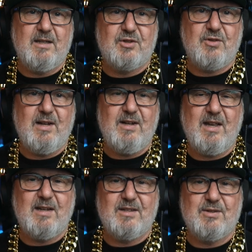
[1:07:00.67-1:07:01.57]
Australia,
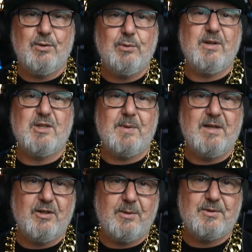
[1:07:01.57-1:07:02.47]
and it's always been
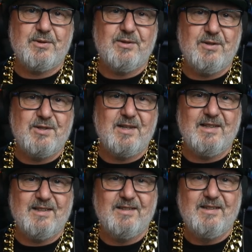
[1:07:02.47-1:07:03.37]
an option in New
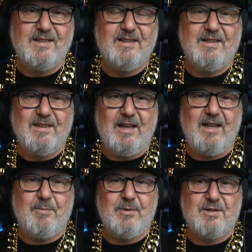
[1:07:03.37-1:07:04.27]
Zealand
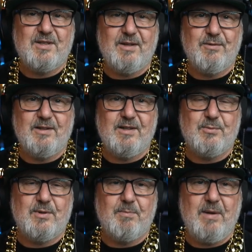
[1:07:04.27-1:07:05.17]
because they realised
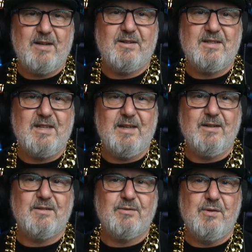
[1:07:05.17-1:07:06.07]
what a bad idea
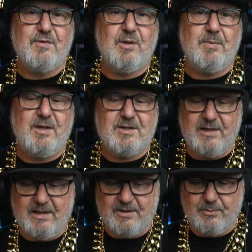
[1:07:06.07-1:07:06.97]
rooftop
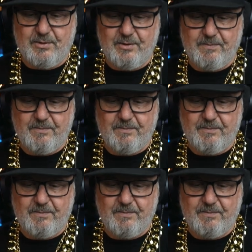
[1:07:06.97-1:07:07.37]
isolators were.